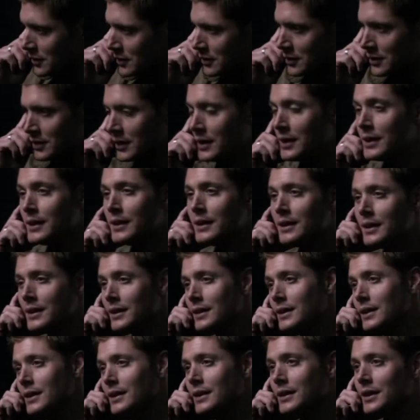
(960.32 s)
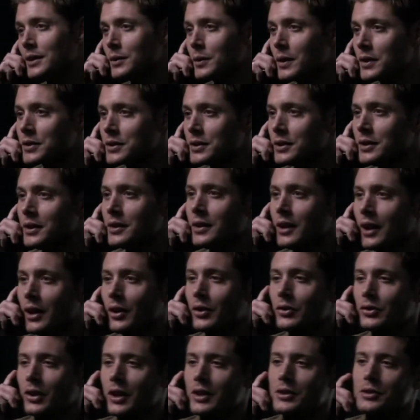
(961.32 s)
It's, you know, like watching a
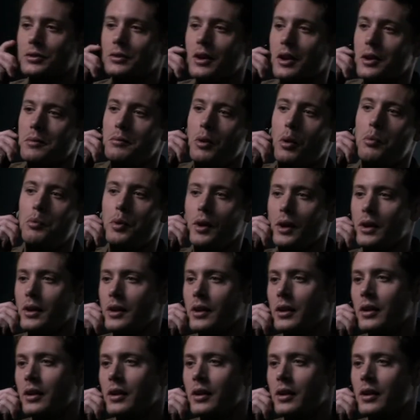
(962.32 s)
Hell's Angel ride a moped.